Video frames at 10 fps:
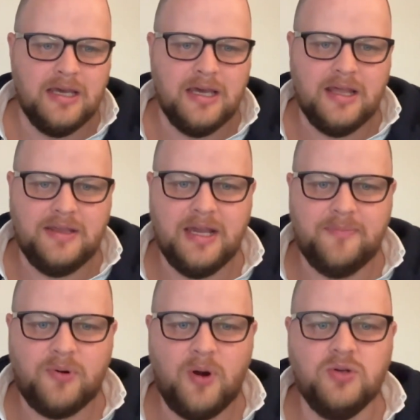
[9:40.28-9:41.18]
They
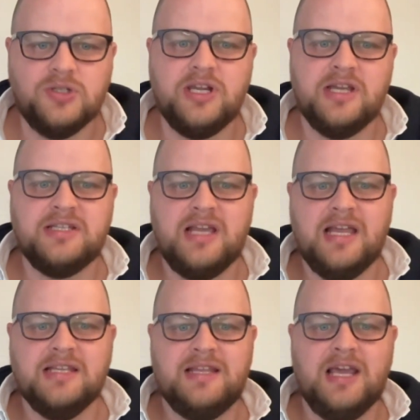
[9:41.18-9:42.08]
approached us
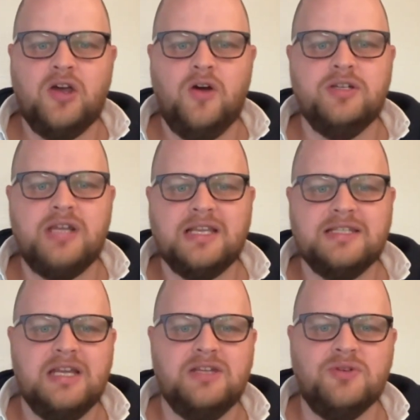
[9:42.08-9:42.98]
as their contact
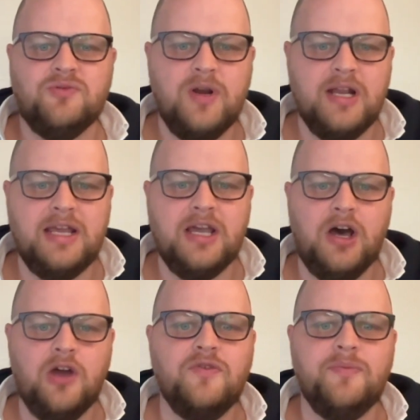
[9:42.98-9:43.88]
center was really
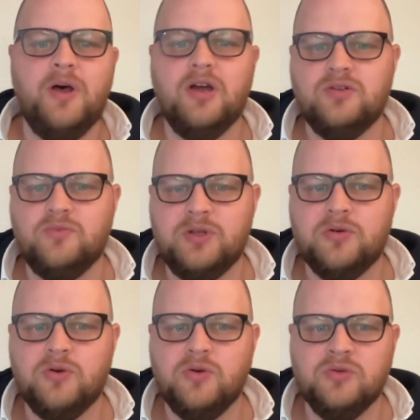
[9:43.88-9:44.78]
overburdened with
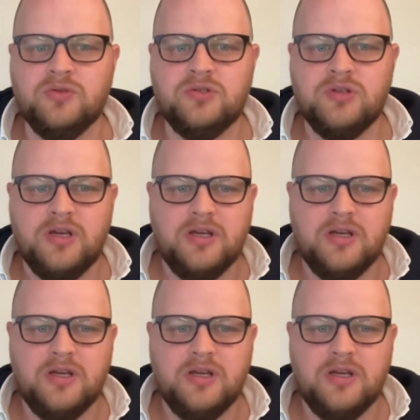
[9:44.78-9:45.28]
calls.